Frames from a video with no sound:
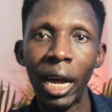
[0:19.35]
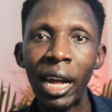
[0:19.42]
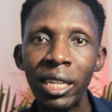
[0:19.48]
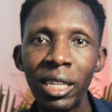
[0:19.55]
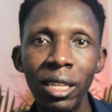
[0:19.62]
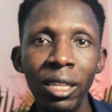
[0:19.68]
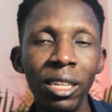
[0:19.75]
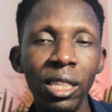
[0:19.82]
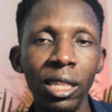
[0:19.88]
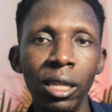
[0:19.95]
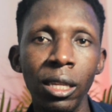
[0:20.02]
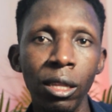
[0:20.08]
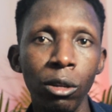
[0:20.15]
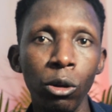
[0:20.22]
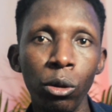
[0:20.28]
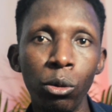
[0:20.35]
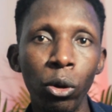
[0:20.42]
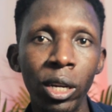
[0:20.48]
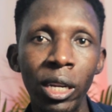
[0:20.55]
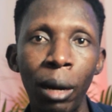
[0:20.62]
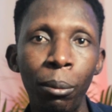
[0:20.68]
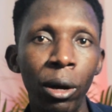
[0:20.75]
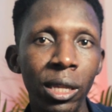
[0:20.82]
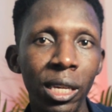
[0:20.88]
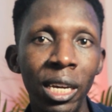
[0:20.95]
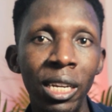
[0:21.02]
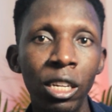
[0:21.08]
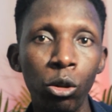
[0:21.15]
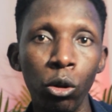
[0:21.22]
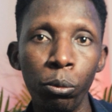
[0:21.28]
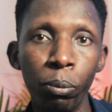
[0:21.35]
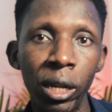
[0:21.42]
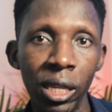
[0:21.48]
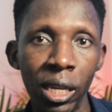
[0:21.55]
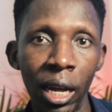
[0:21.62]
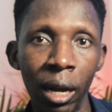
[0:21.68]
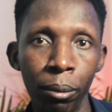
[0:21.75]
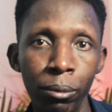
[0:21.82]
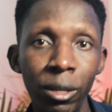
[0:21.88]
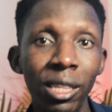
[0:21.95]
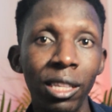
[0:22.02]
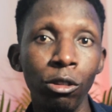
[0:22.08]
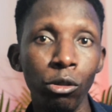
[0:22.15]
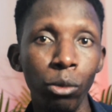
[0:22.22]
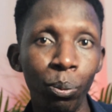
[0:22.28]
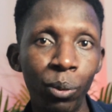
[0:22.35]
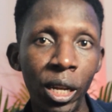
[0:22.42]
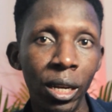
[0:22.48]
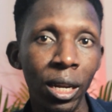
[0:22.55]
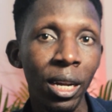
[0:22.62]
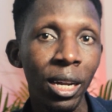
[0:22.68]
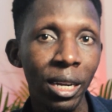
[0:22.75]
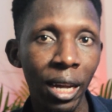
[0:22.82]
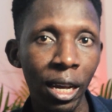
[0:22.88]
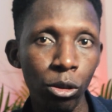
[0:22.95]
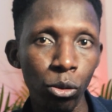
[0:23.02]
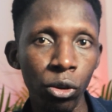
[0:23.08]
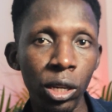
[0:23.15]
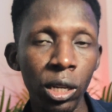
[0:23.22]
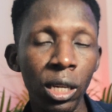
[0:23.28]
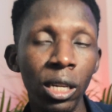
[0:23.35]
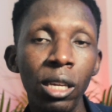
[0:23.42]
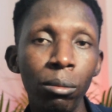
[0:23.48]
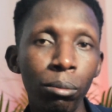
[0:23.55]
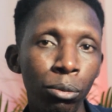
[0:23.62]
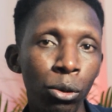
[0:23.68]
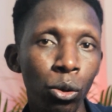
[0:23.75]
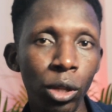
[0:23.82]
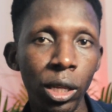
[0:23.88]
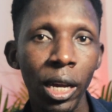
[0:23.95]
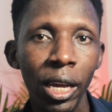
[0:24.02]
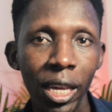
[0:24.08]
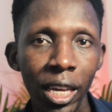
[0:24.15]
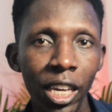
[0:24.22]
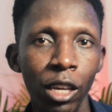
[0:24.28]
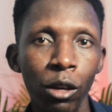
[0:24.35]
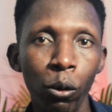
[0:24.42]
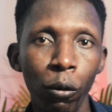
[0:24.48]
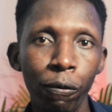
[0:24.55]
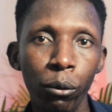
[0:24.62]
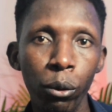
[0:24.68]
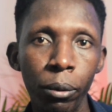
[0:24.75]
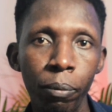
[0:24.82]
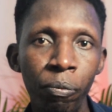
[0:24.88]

And this is not talking about any third-party app. This is something that is already inbuilt in your phone.